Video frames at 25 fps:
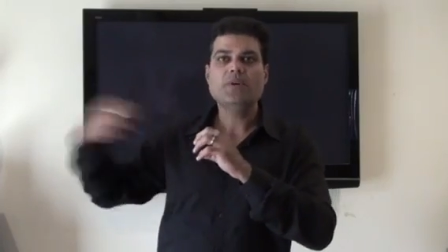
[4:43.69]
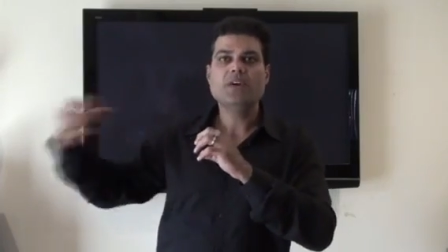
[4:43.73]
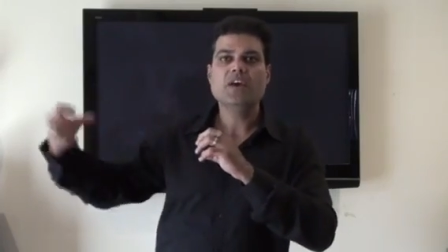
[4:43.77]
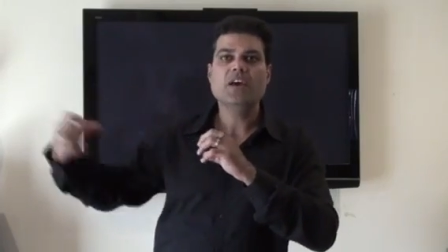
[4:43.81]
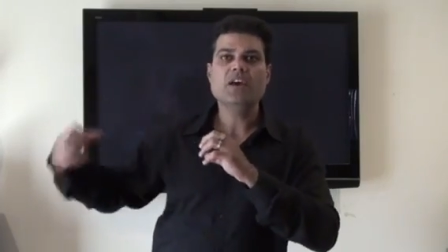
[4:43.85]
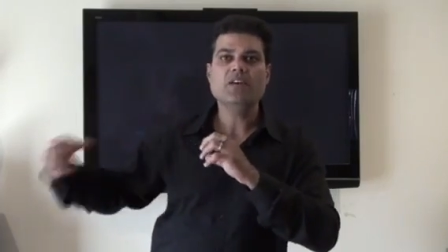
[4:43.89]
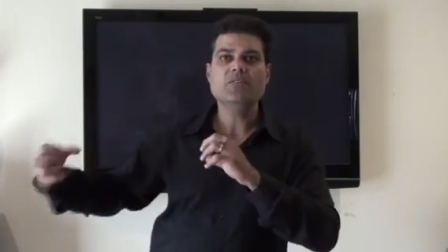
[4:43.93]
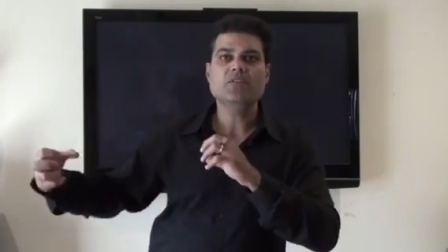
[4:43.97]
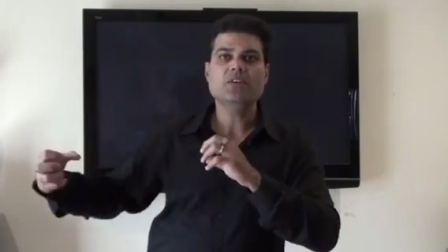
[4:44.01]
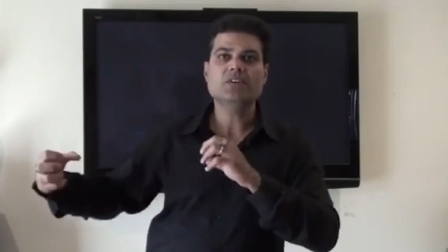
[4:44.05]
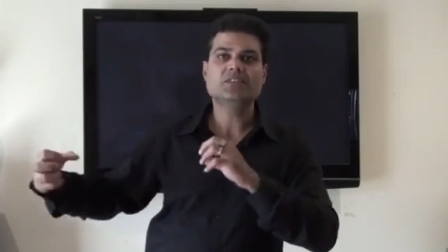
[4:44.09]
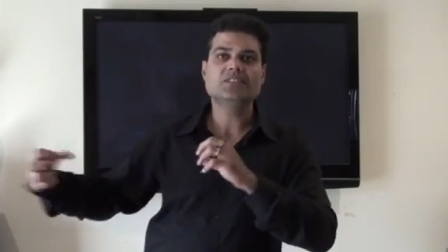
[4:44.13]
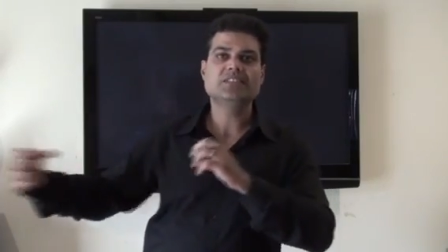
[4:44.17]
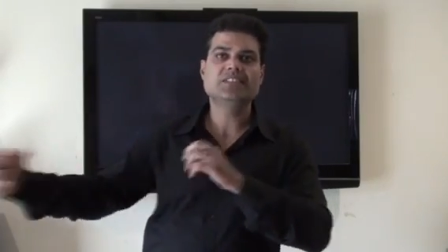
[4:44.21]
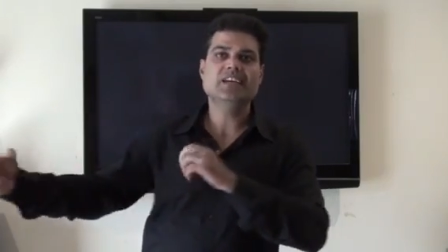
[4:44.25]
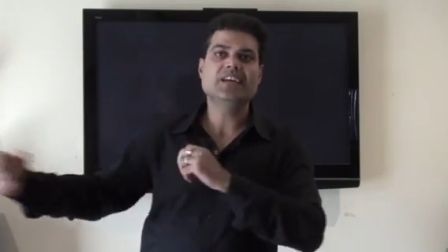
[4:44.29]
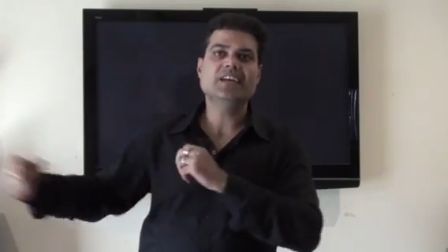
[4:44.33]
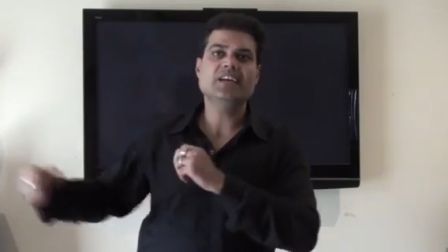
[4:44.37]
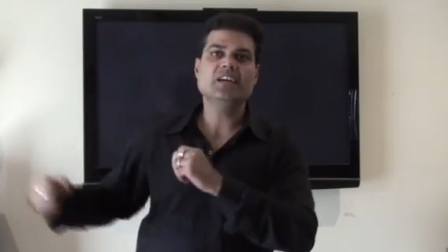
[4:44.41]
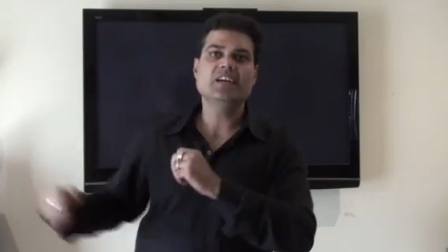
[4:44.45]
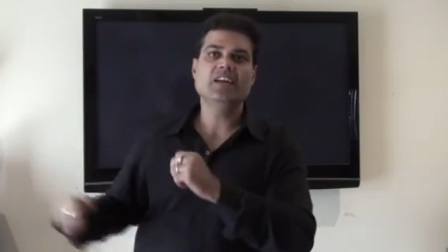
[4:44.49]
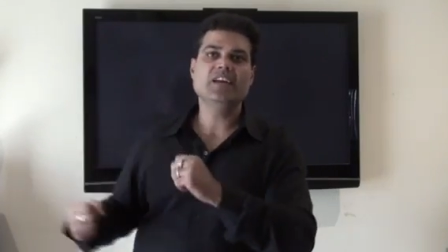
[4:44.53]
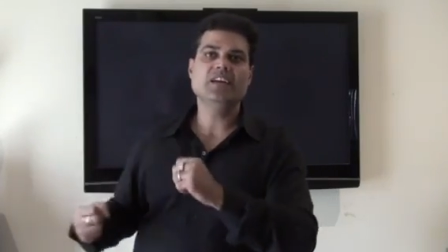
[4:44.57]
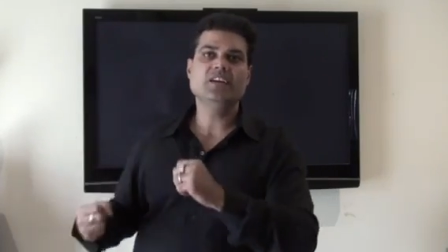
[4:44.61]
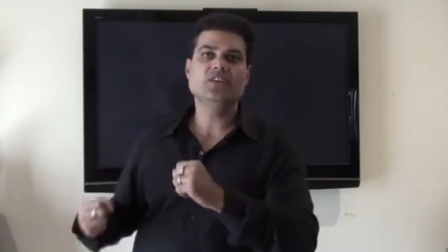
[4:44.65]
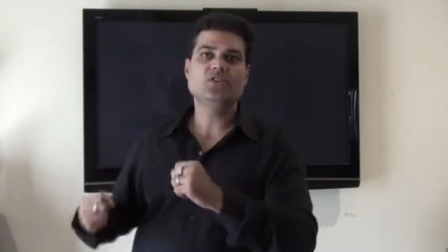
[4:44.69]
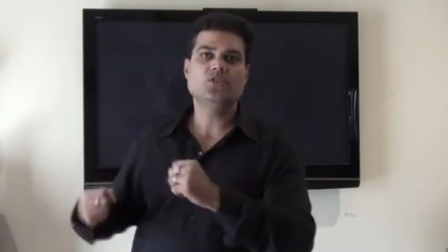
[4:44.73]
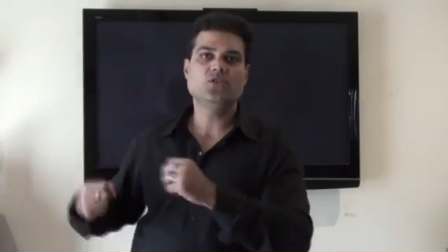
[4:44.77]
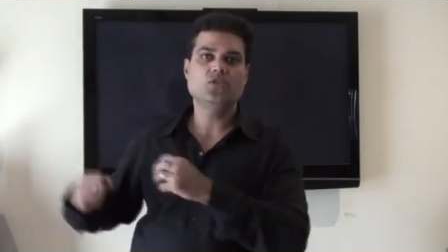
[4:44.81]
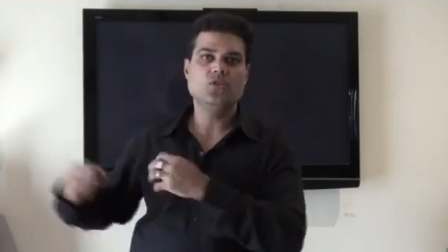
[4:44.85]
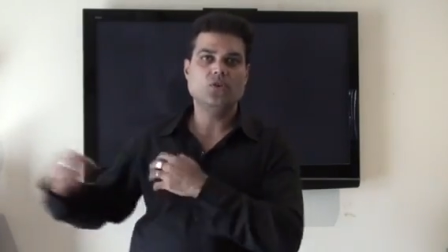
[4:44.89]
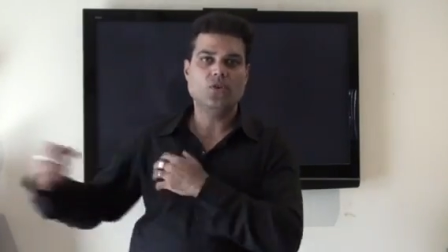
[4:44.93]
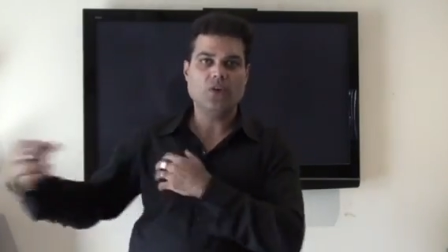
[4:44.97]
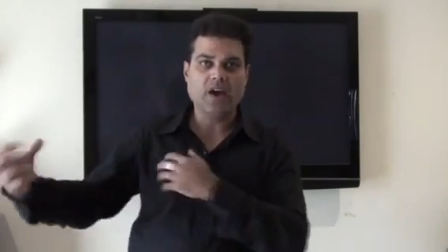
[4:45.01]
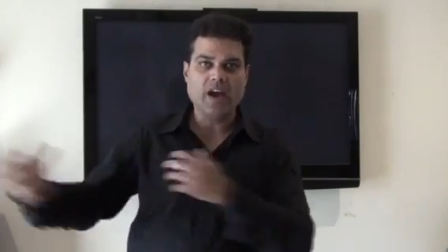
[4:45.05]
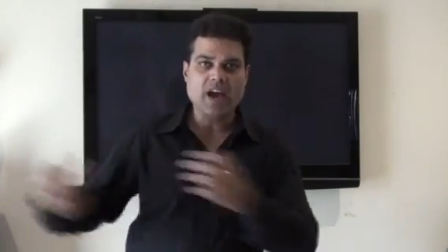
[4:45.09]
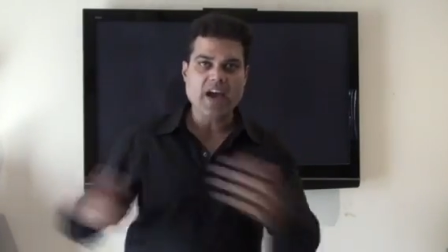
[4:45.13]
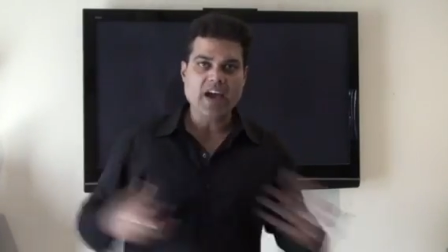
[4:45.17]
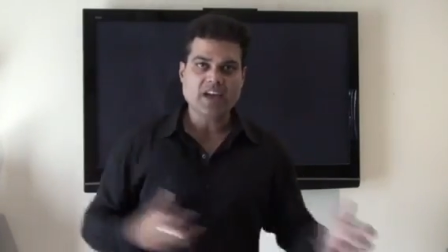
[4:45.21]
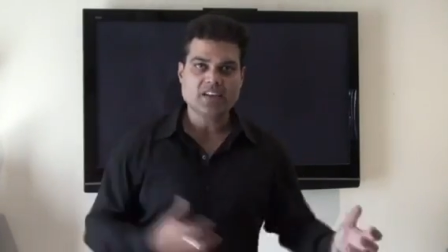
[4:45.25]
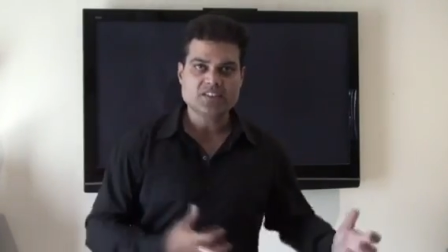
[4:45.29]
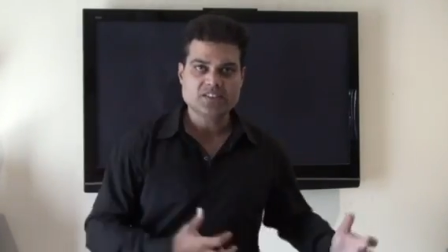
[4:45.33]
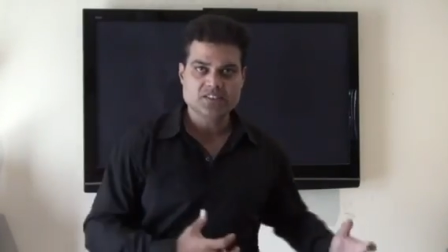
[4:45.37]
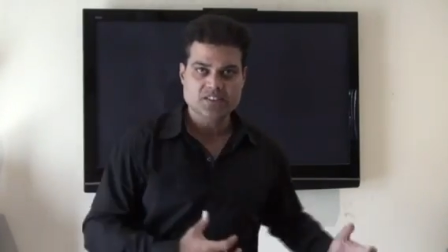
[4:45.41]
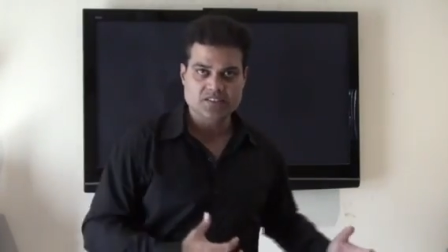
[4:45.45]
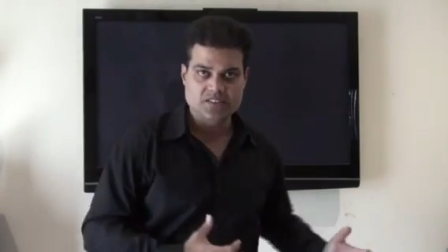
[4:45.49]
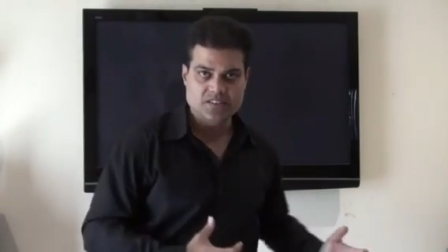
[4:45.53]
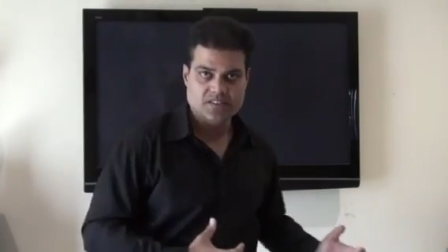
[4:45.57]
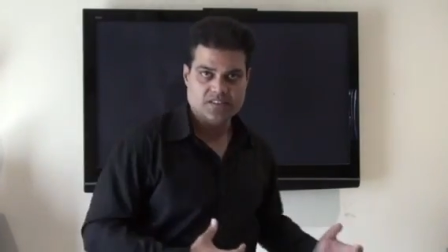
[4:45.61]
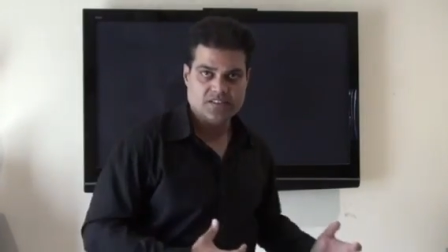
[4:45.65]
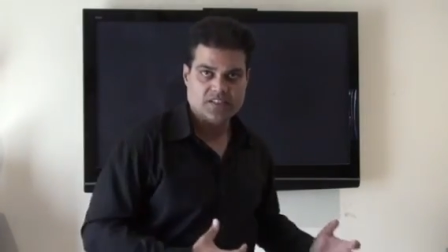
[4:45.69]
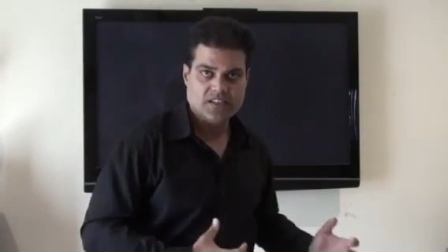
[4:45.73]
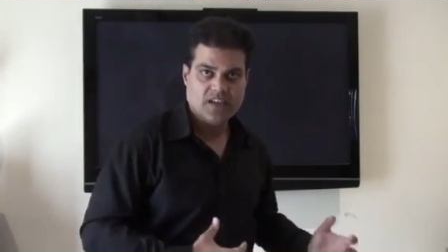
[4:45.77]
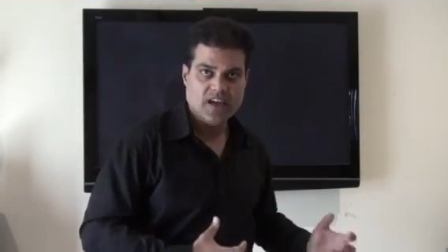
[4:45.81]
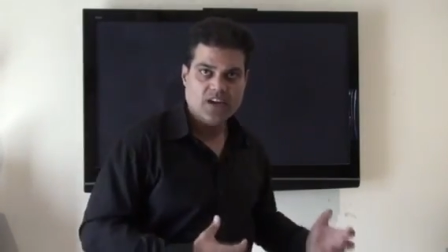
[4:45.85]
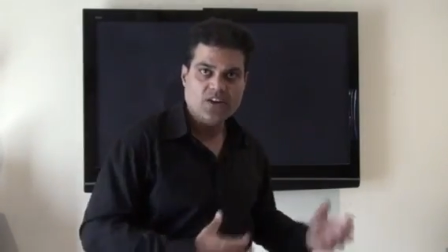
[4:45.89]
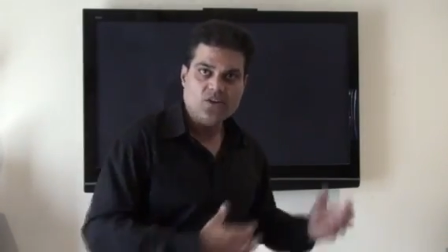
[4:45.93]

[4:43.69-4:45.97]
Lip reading: behaviors then lead to your actions,